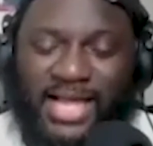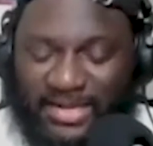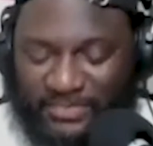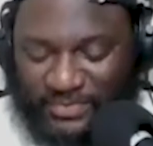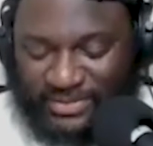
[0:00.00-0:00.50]

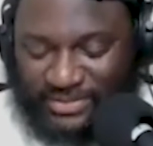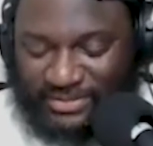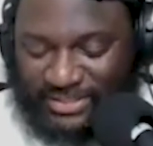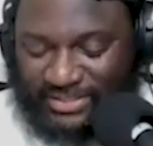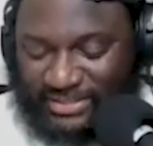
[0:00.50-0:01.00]
I wouldn't
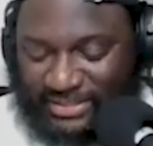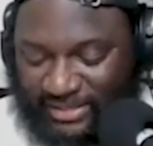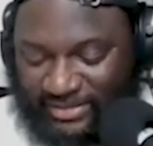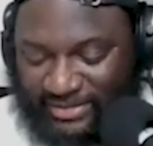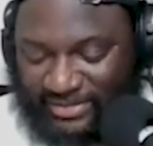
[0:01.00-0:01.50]
have did
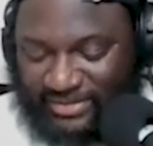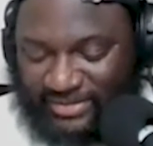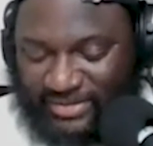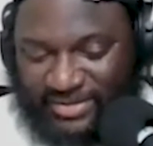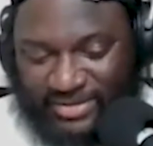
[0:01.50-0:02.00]

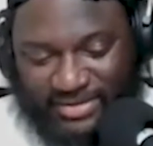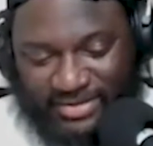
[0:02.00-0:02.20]
that.